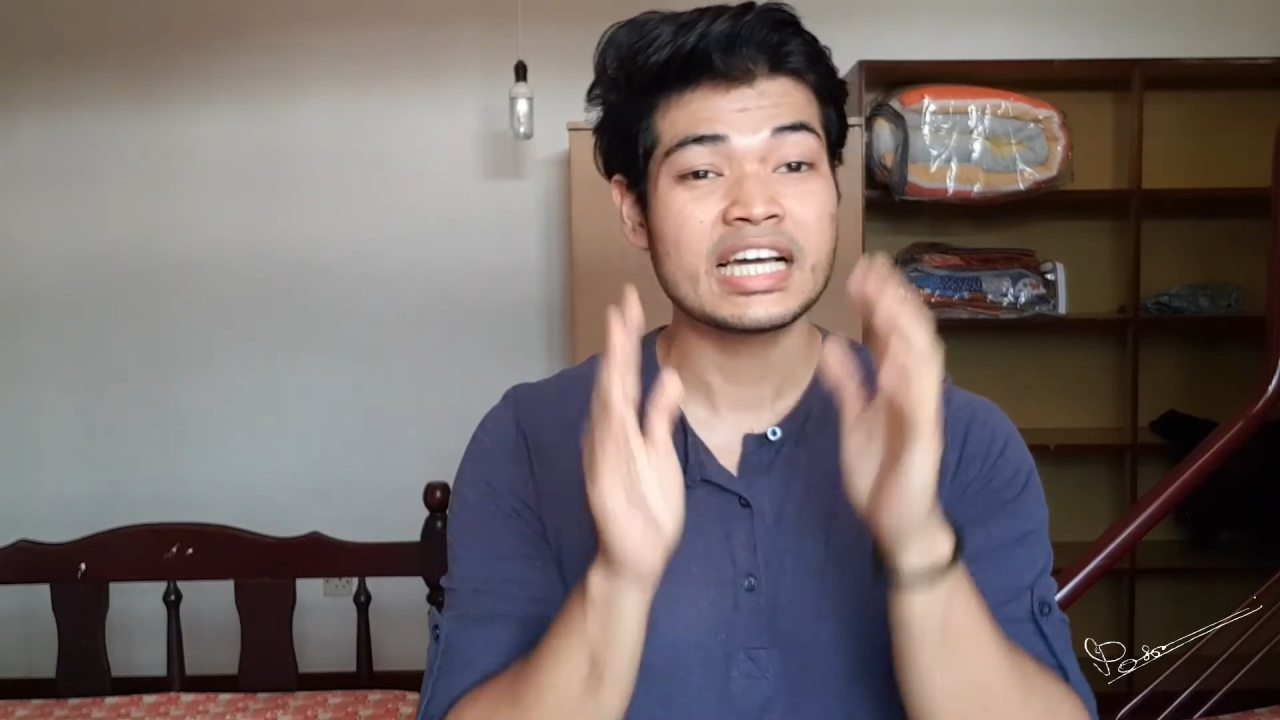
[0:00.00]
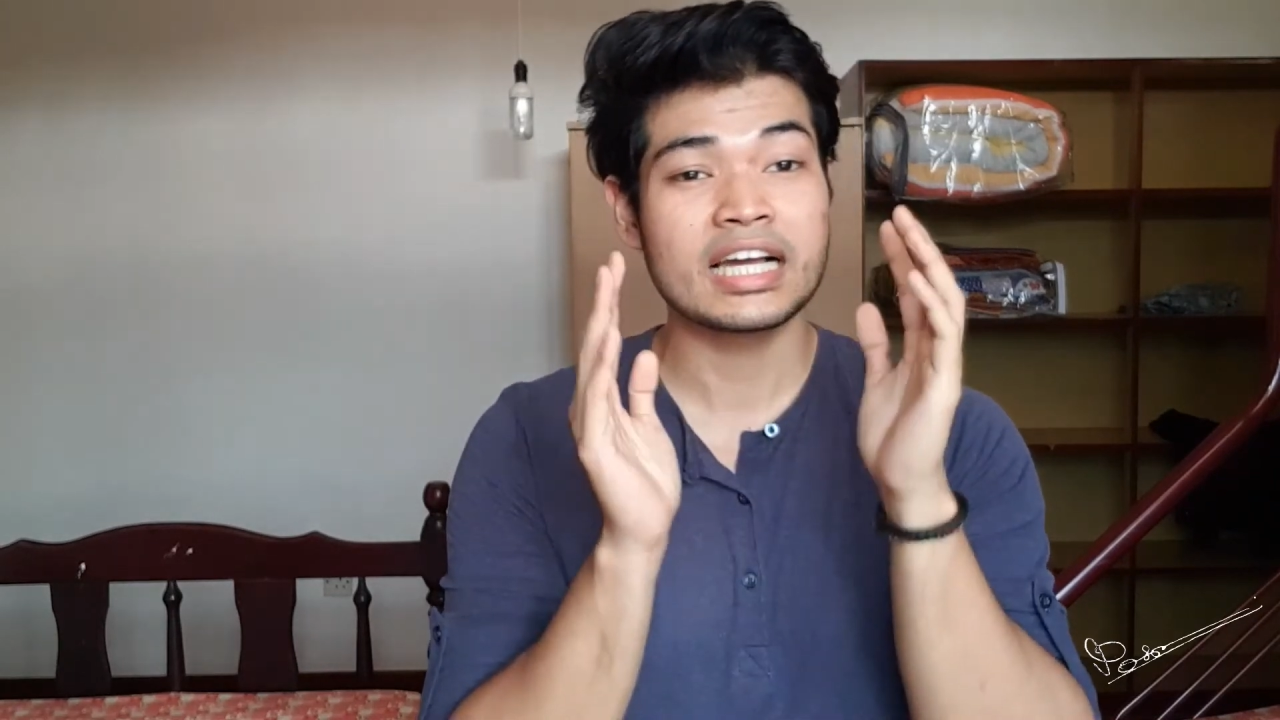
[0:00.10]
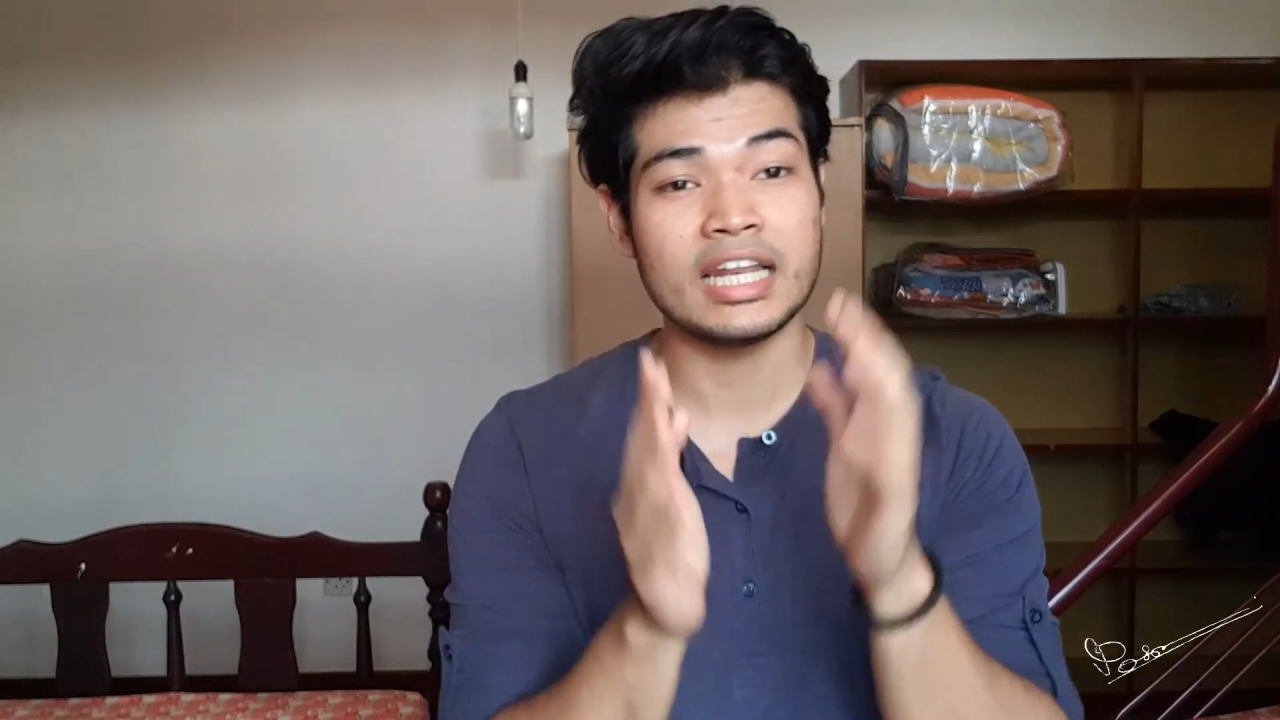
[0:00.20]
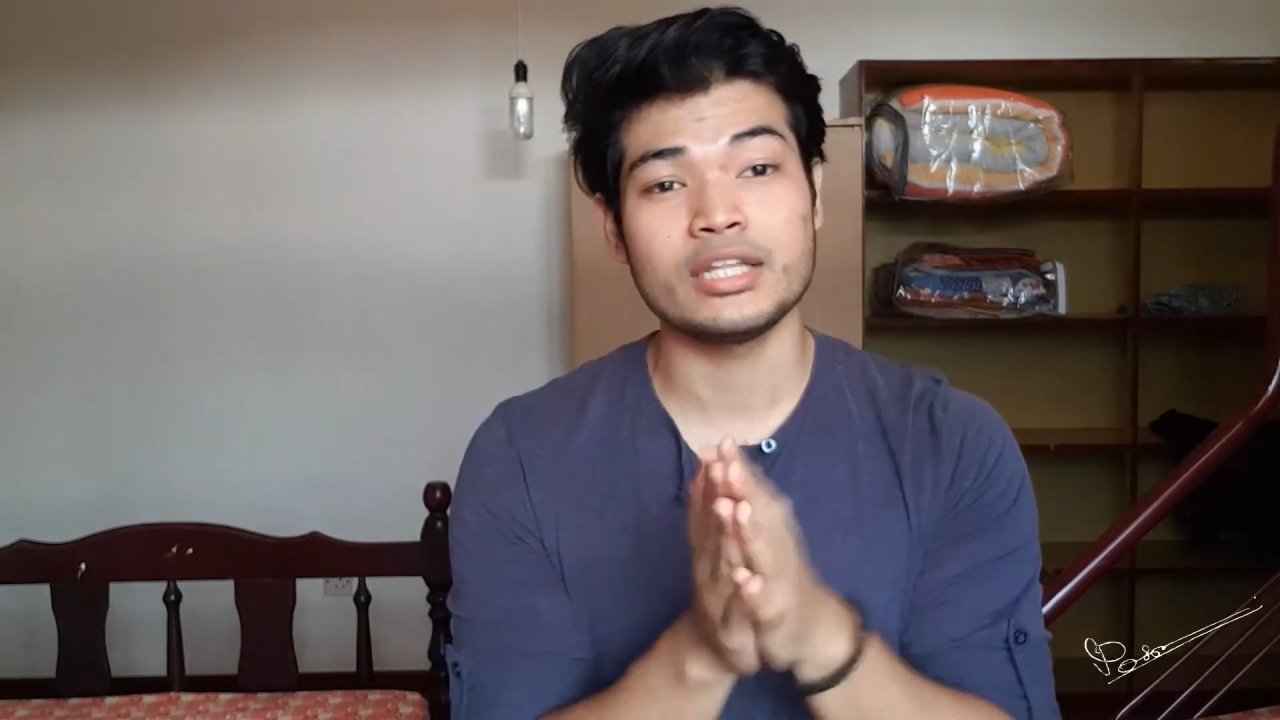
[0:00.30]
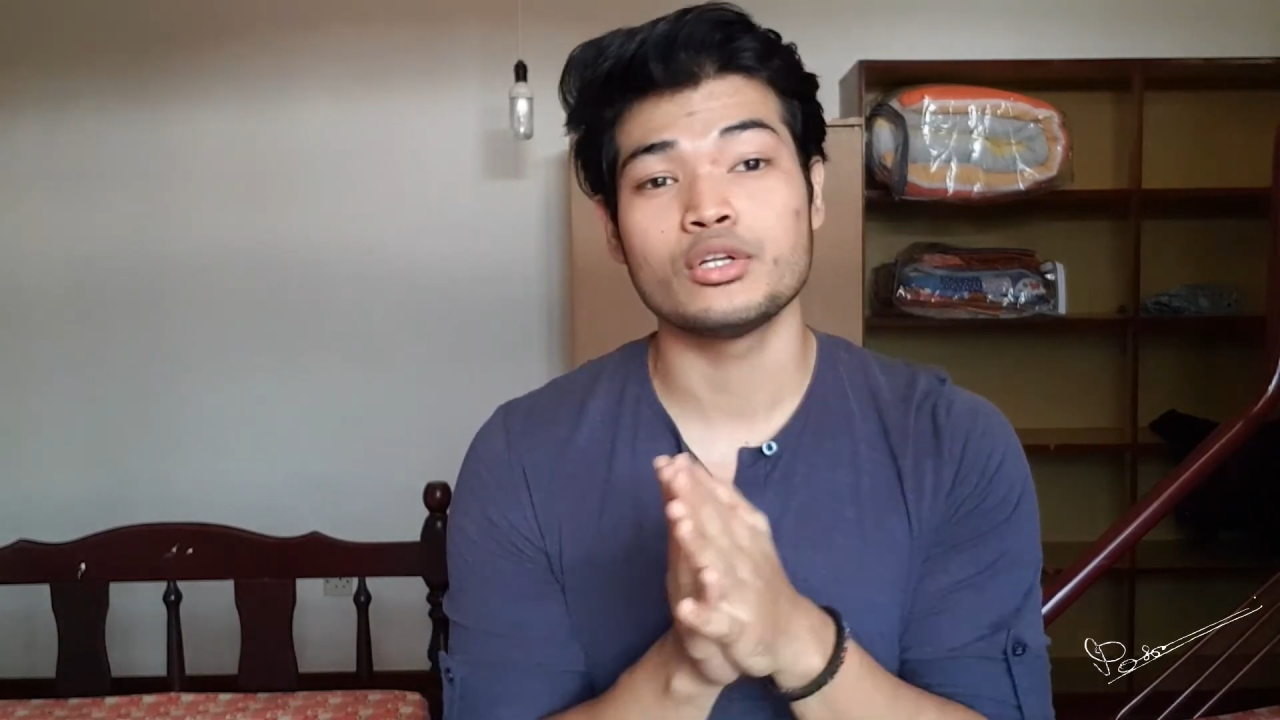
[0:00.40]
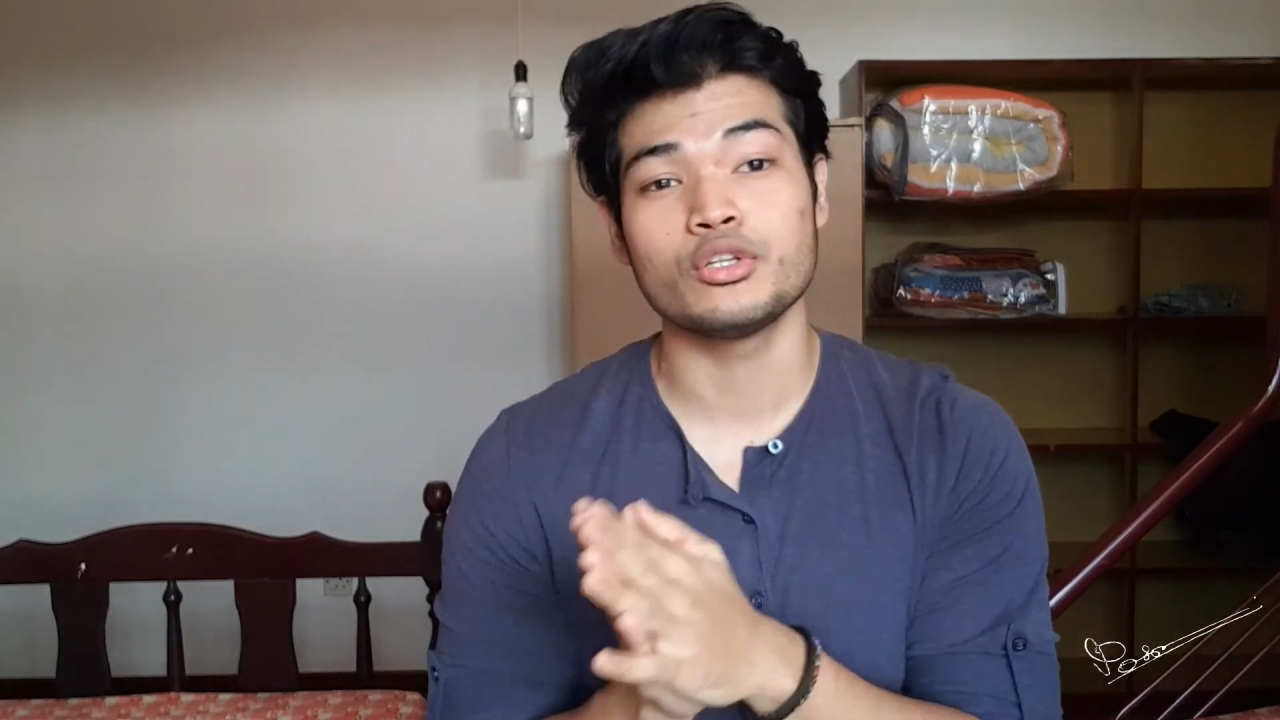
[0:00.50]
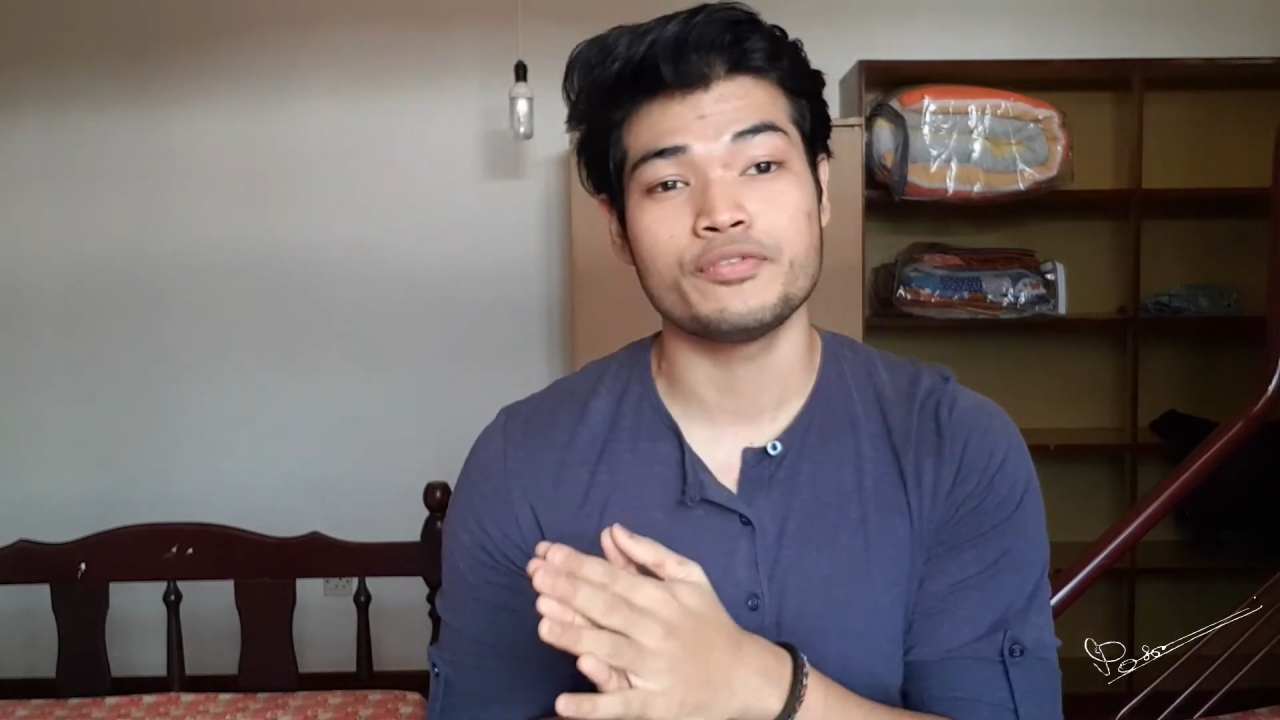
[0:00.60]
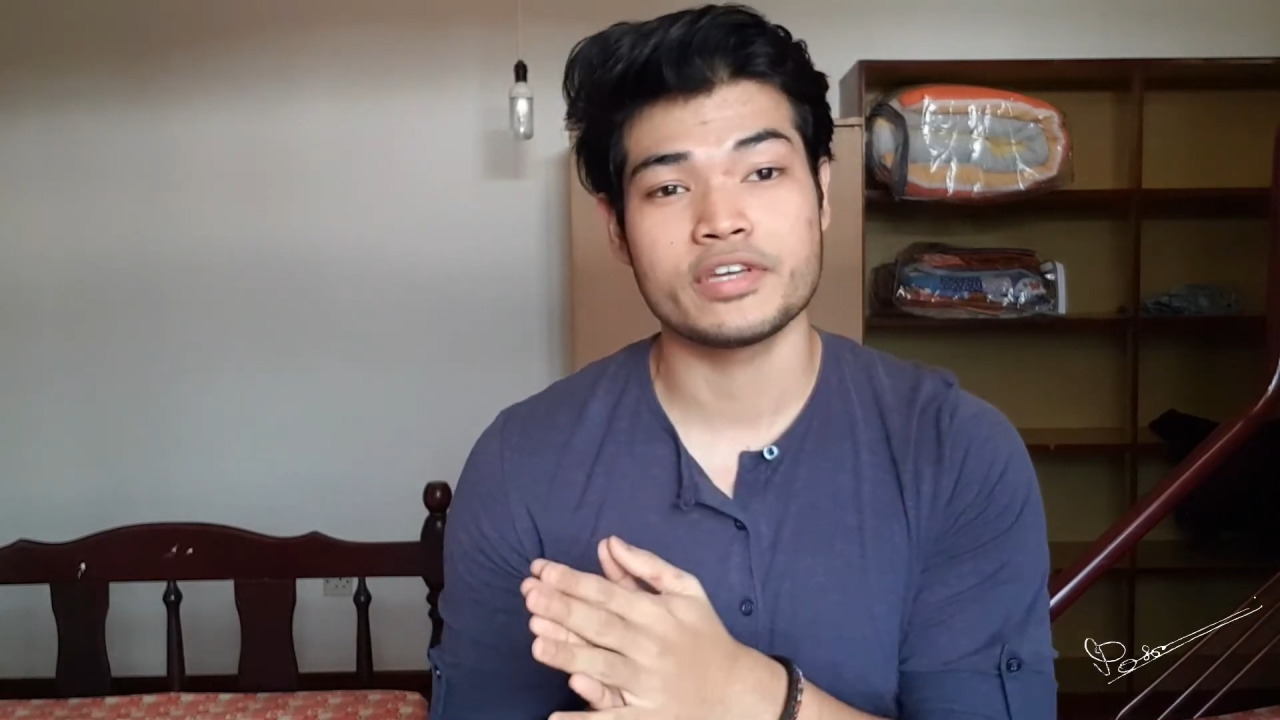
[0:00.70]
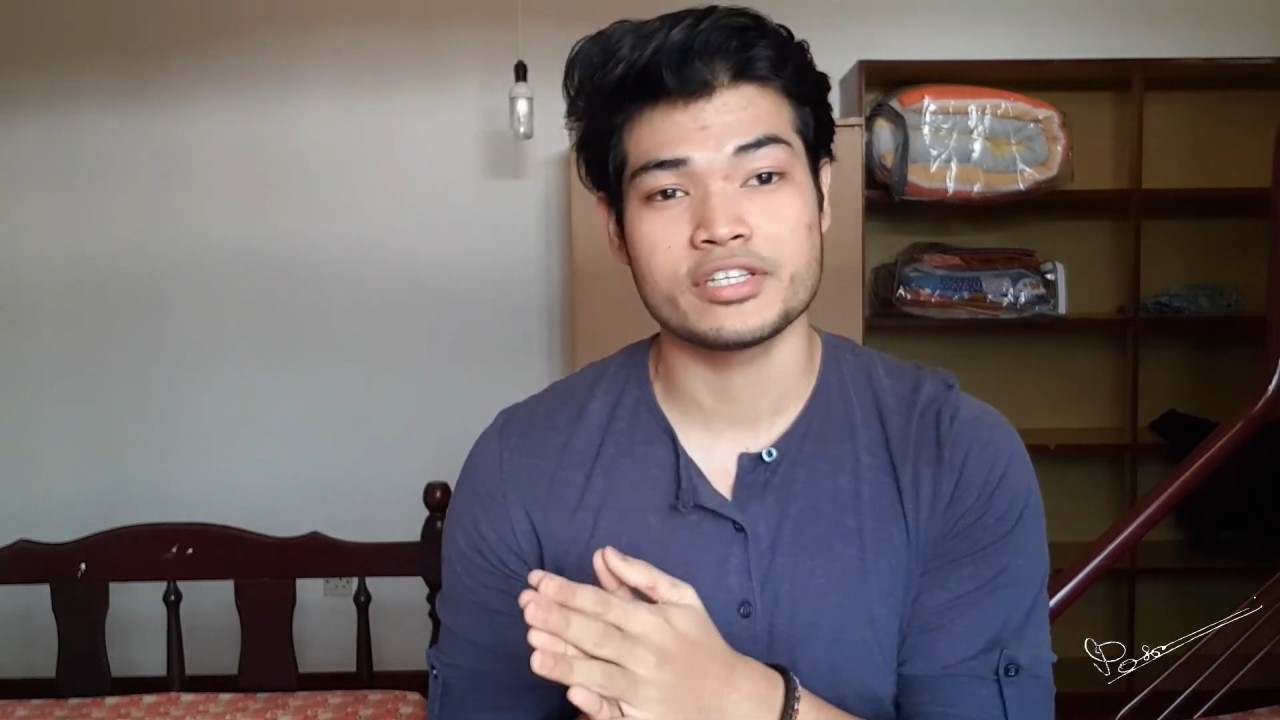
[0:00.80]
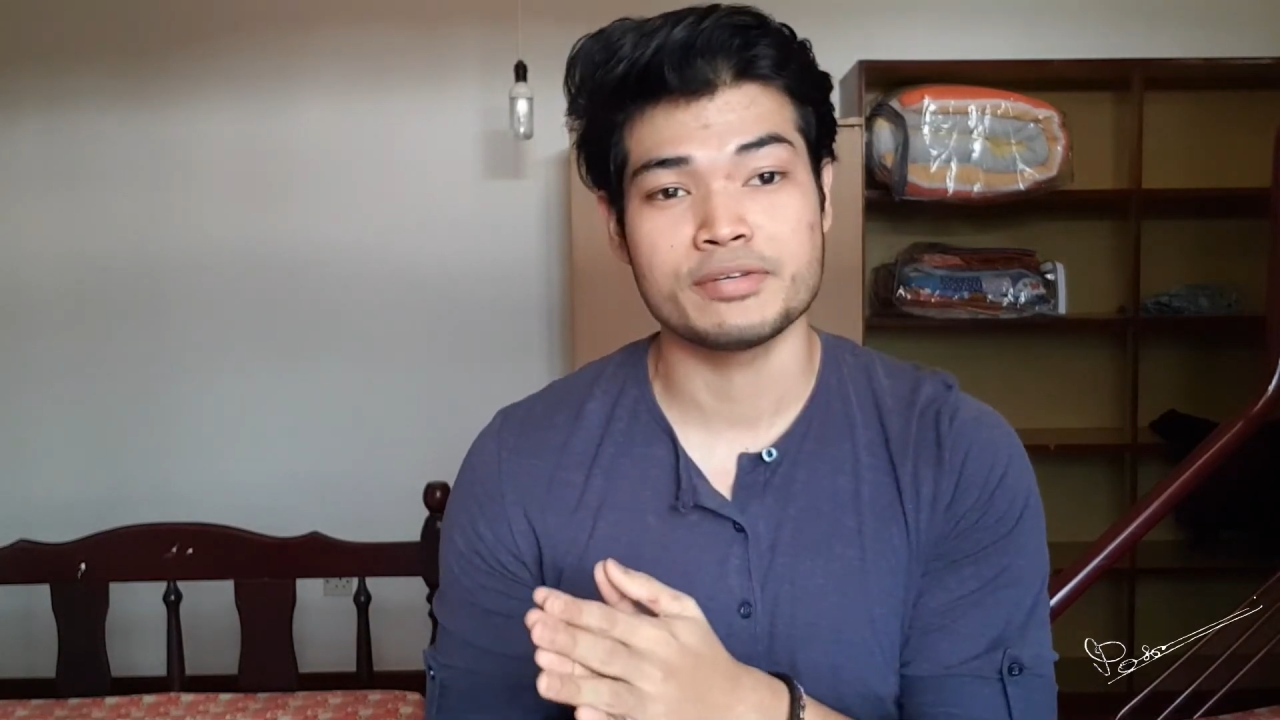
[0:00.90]
Click the
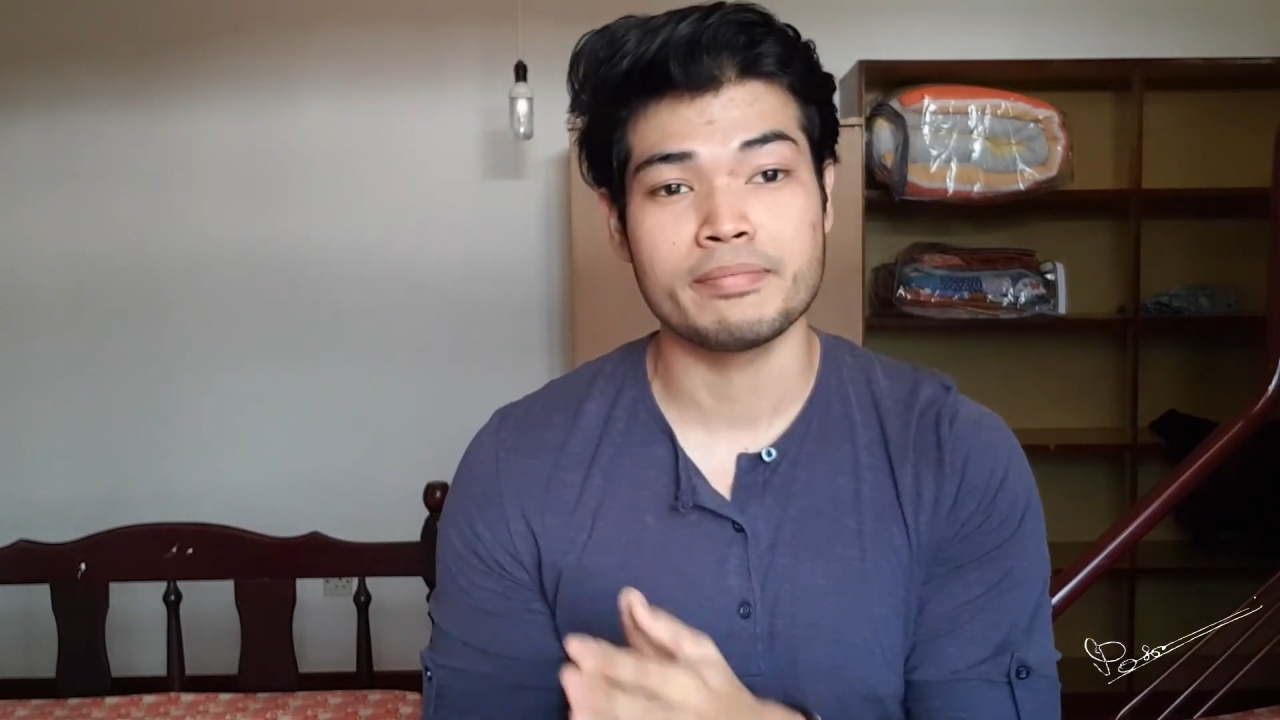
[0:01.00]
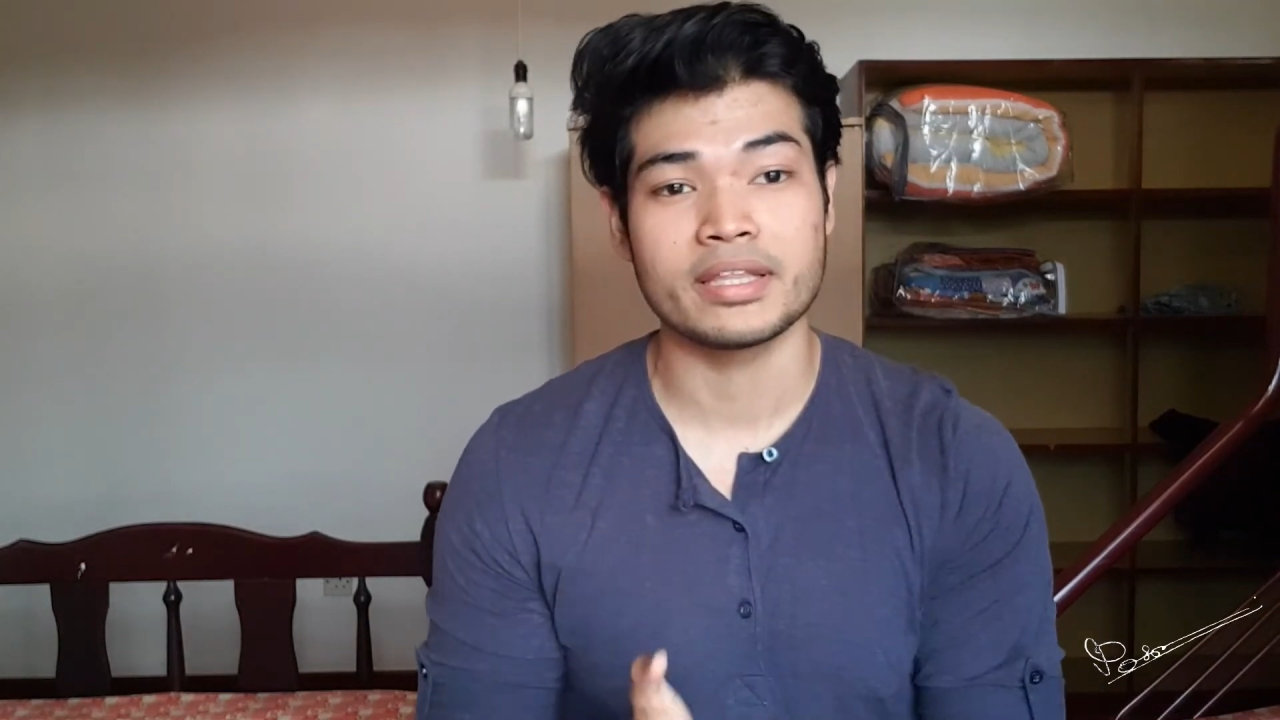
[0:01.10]
notification